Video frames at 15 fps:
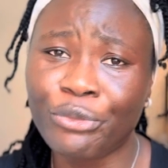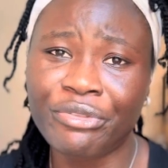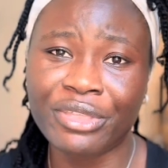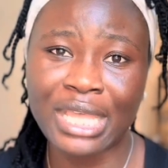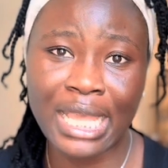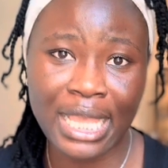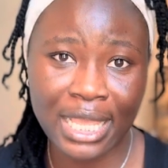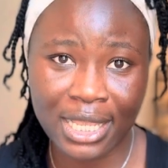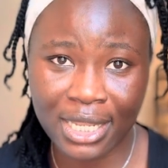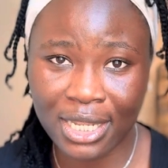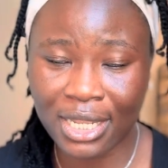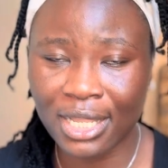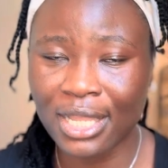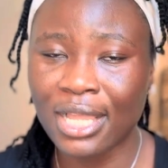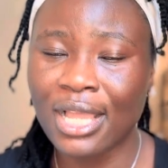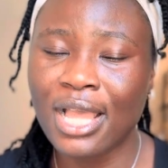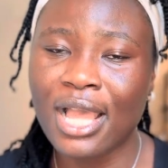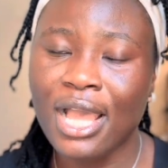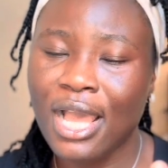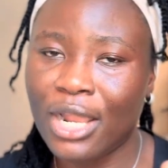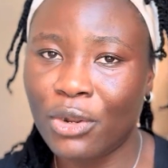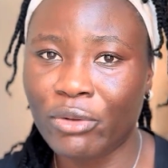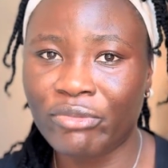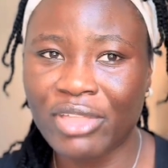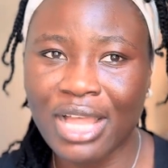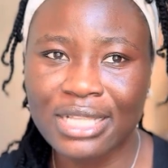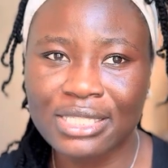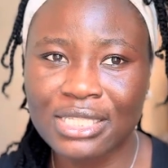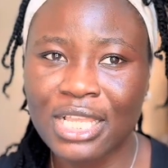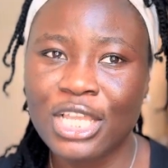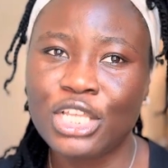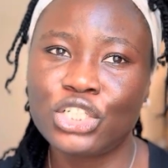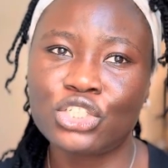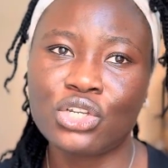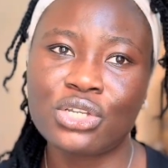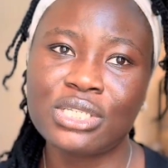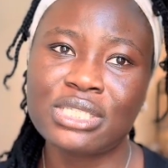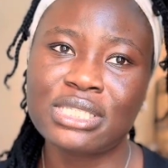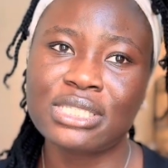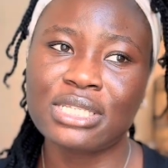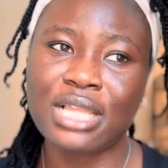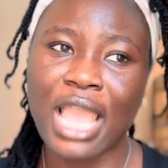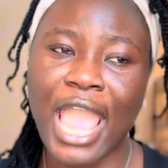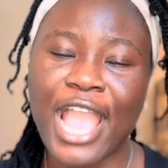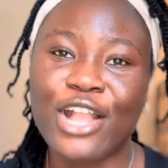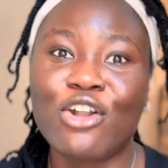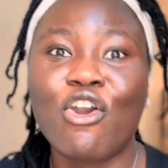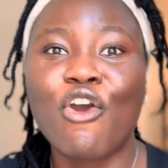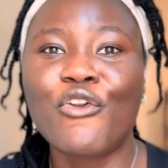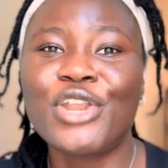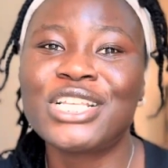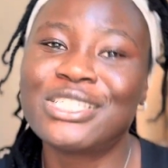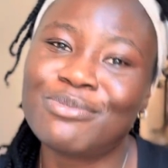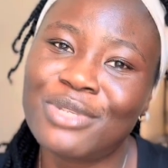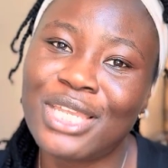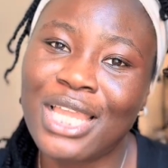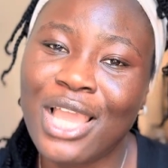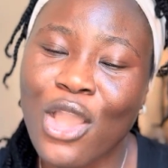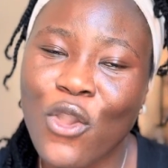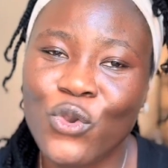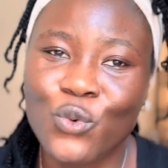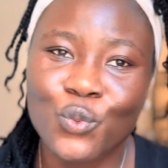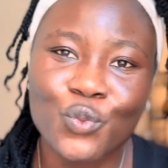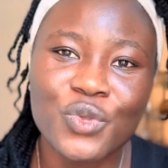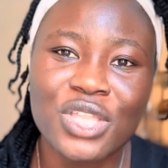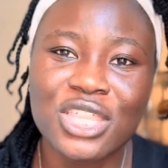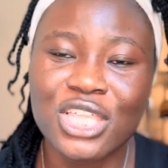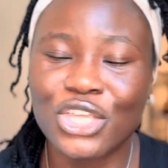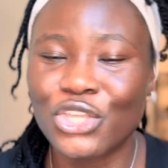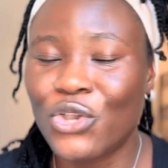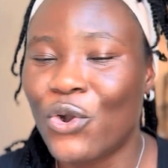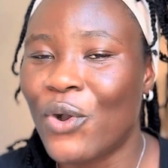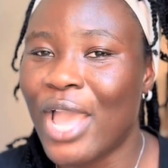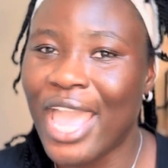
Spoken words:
think? And all of that. Just encourage me with your